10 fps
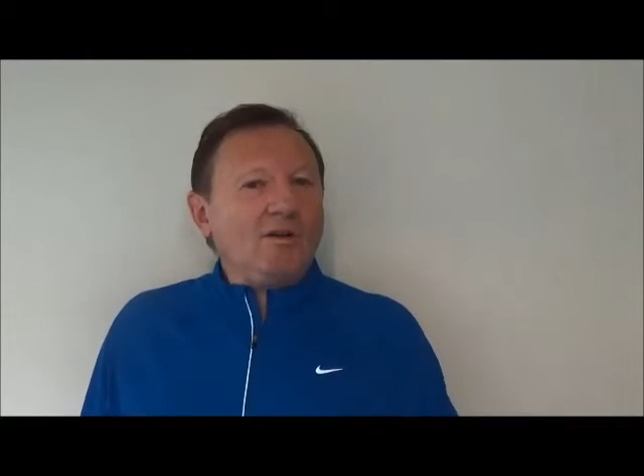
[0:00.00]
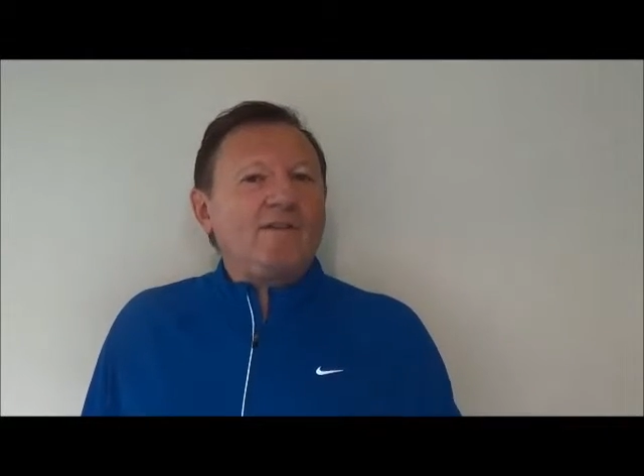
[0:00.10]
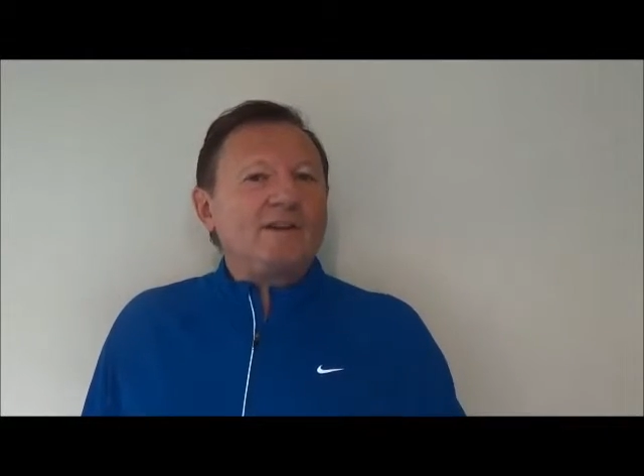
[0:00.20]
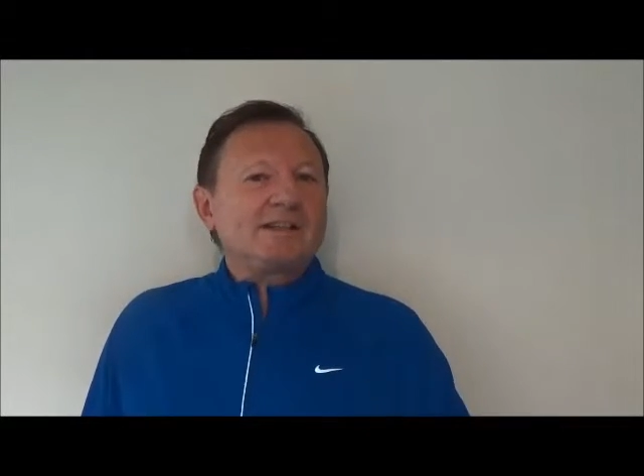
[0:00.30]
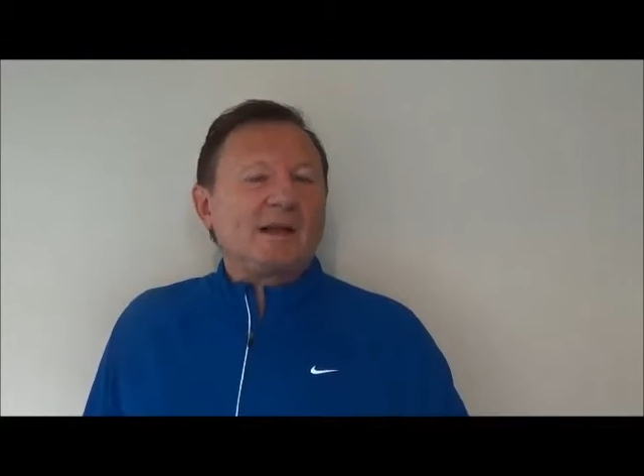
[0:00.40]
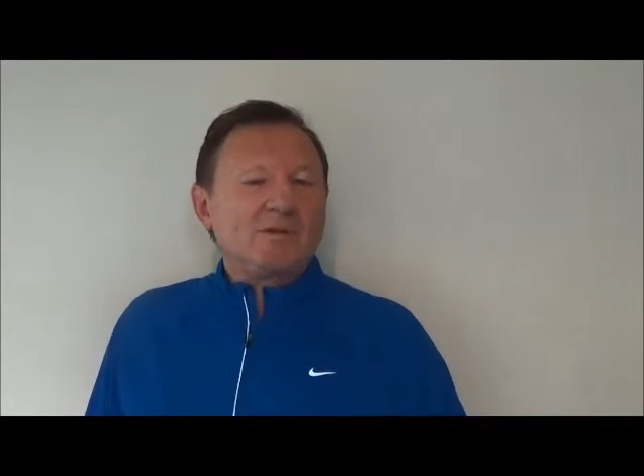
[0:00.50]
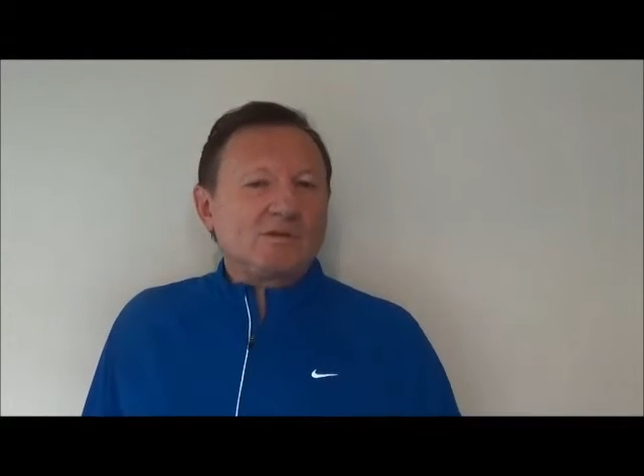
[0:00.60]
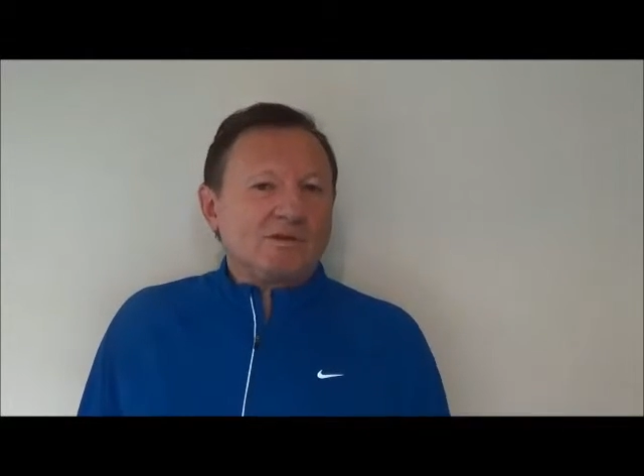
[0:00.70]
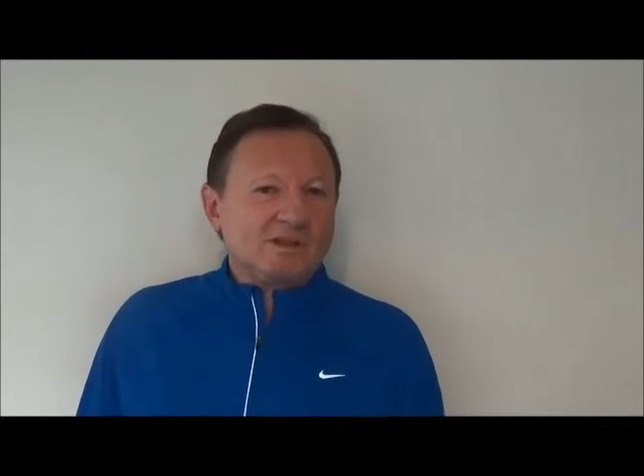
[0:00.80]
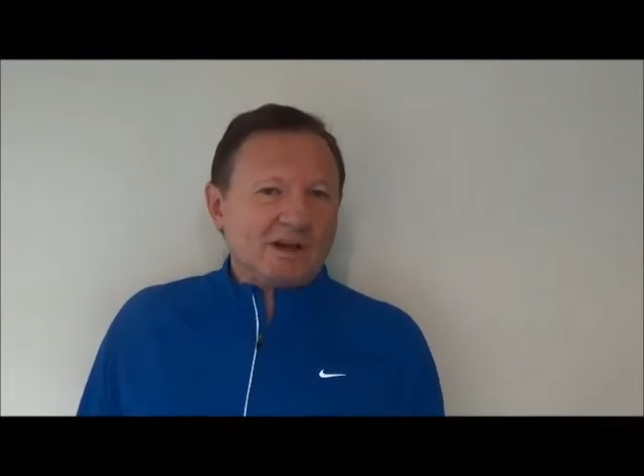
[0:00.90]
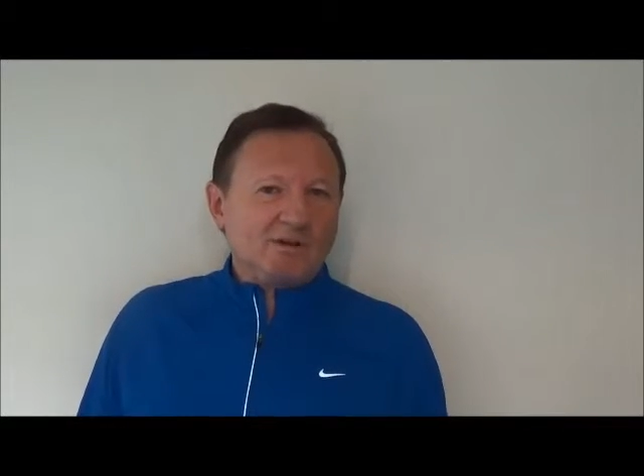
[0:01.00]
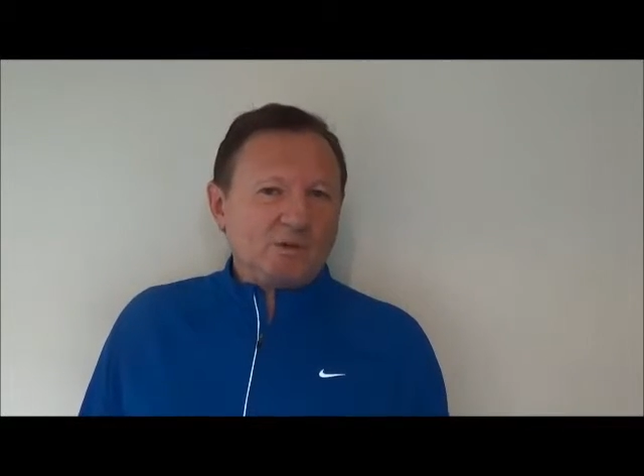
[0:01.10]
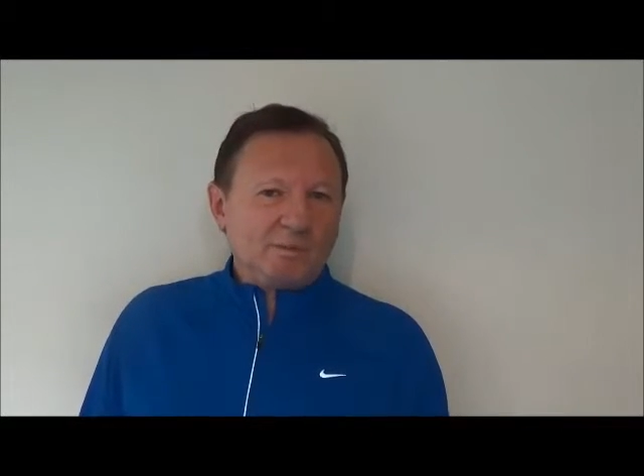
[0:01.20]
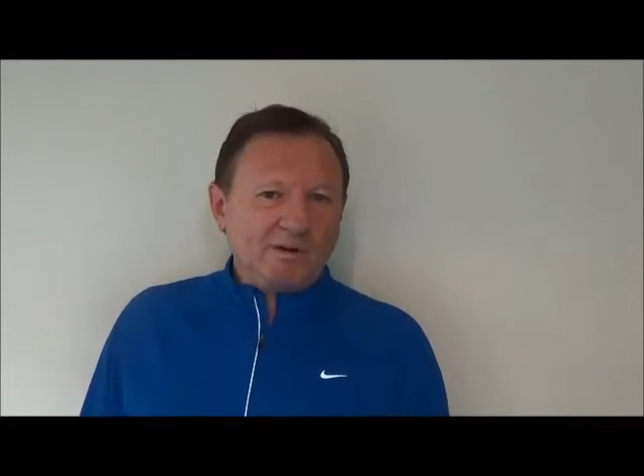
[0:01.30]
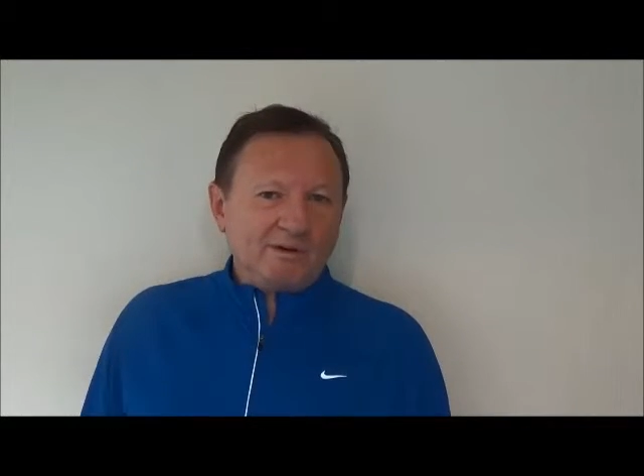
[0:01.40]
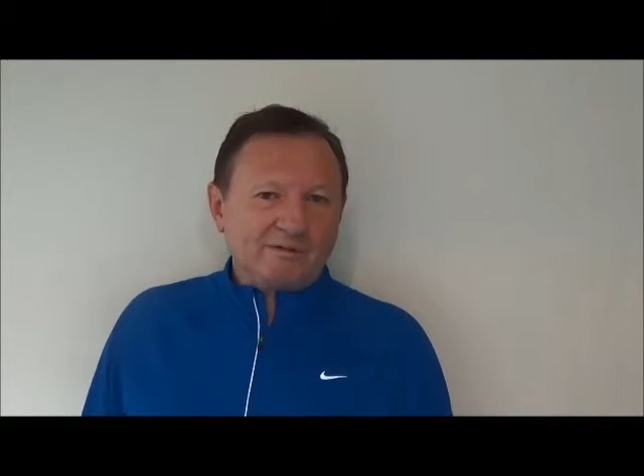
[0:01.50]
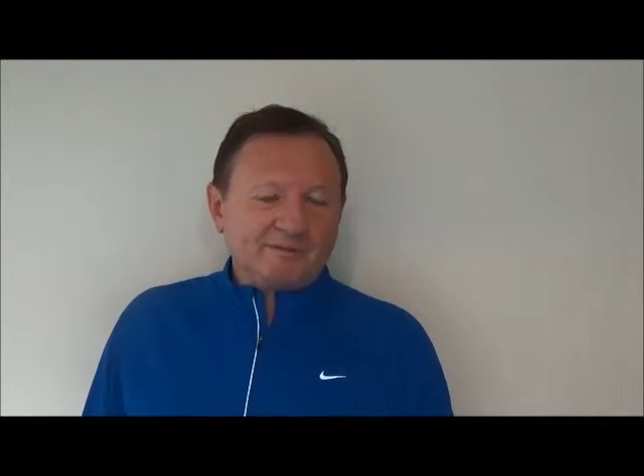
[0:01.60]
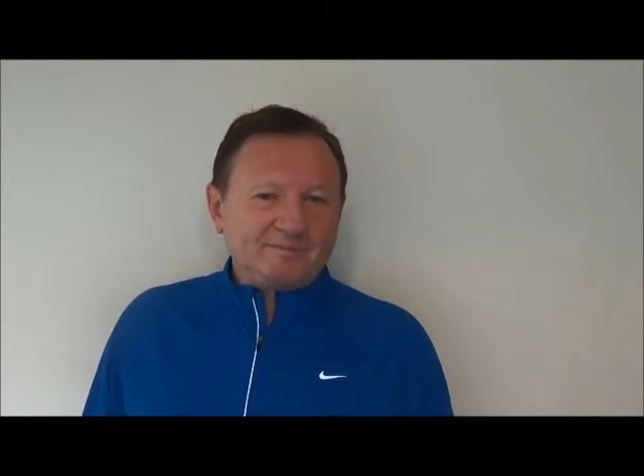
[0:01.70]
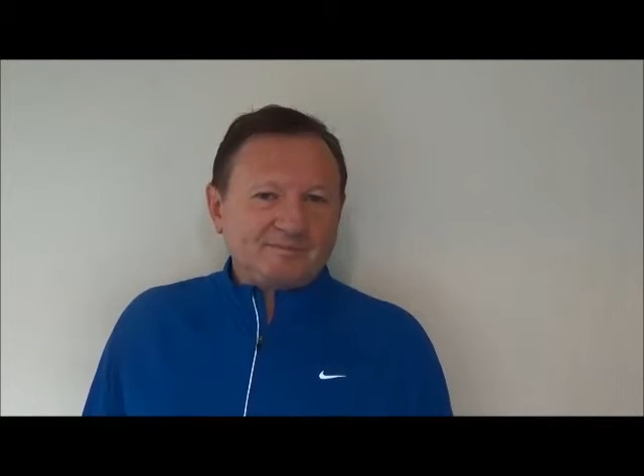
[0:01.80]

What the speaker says: look for some sort of social proof.